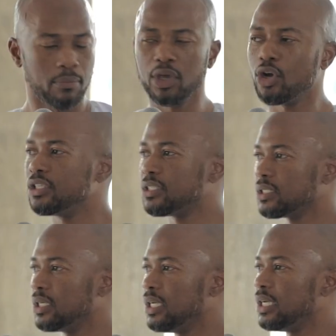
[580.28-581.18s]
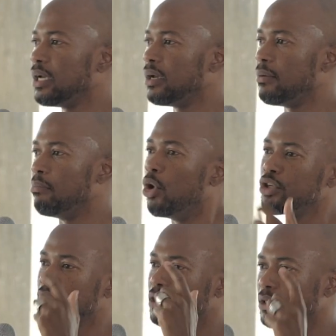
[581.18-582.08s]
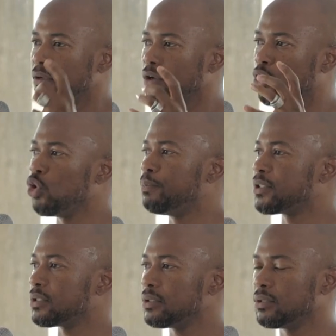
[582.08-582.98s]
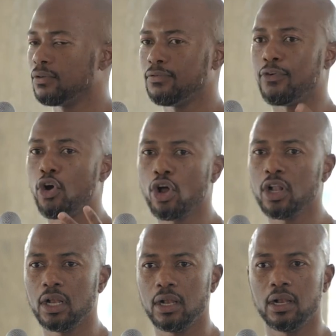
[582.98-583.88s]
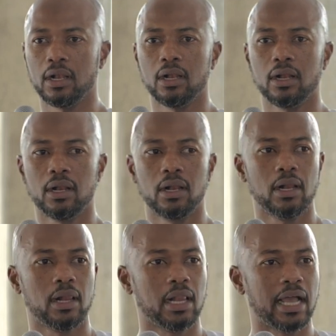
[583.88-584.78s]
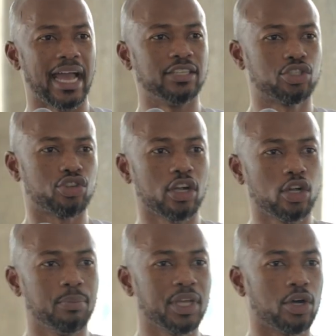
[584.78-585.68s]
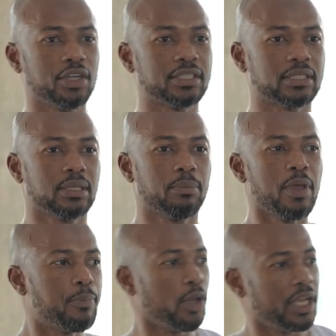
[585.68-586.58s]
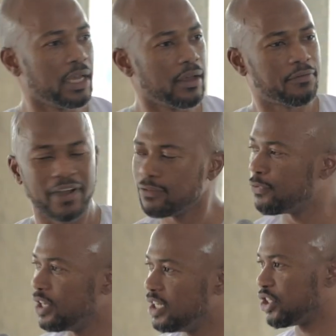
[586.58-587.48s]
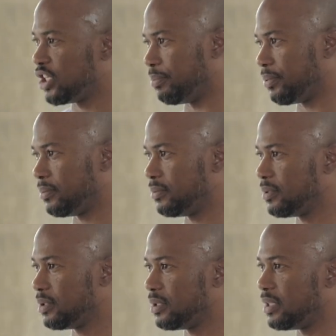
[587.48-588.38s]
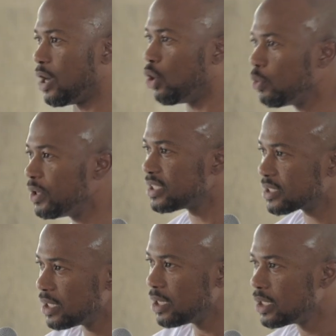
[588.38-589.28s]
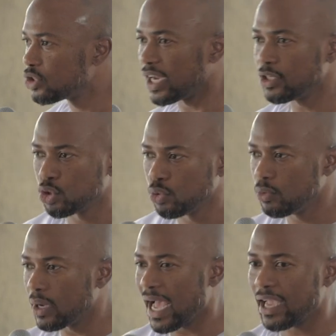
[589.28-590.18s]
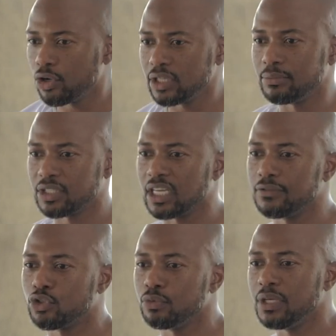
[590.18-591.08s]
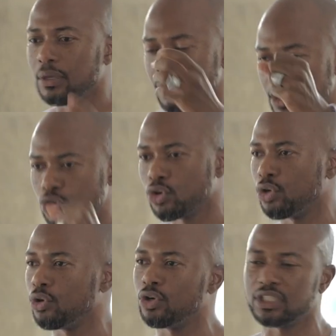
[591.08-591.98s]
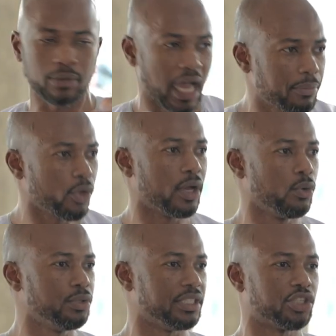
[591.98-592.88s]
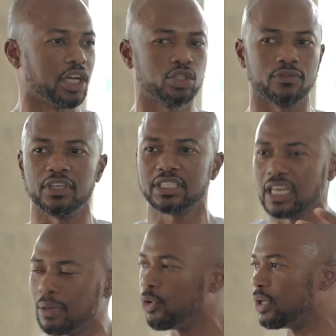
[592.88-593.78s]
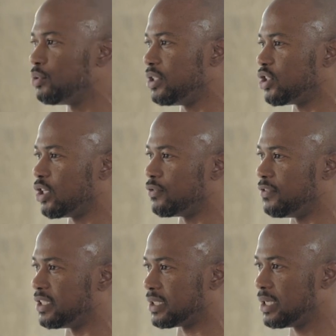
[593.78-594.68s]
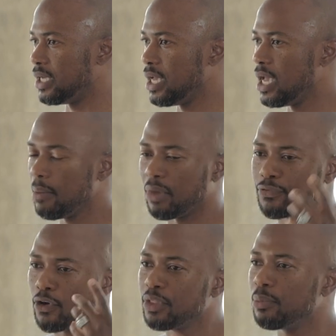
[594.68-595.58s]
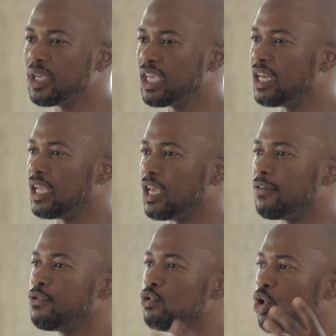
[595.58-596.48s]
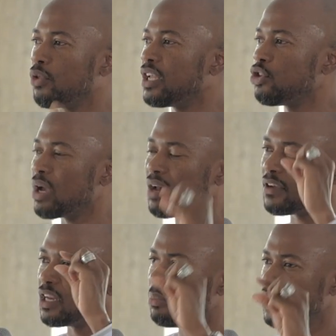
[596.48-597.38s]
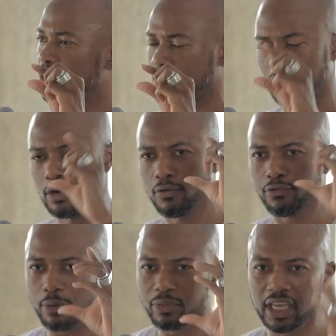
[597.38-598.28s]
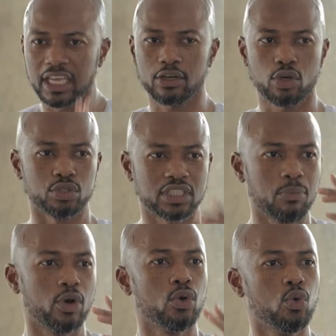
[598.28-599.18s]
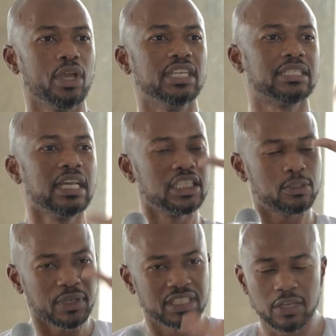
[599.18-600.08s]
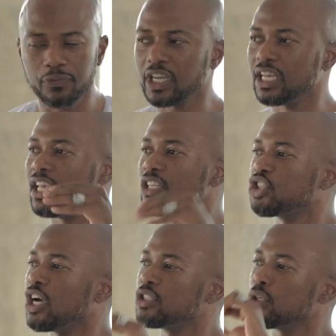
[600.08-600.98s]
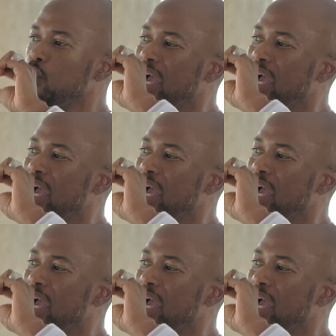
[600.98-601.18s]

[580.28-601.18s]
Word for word: Because most groups fall and struggle because people fight for leadership. They're always trying to angle themselves to be Mindio Kiongozi. I'm the one who's in charge of this, and I'm the one who's in charge of this. But from the beginning, if you know that you have an Amir, from the get go, someone who is specifically in charge, who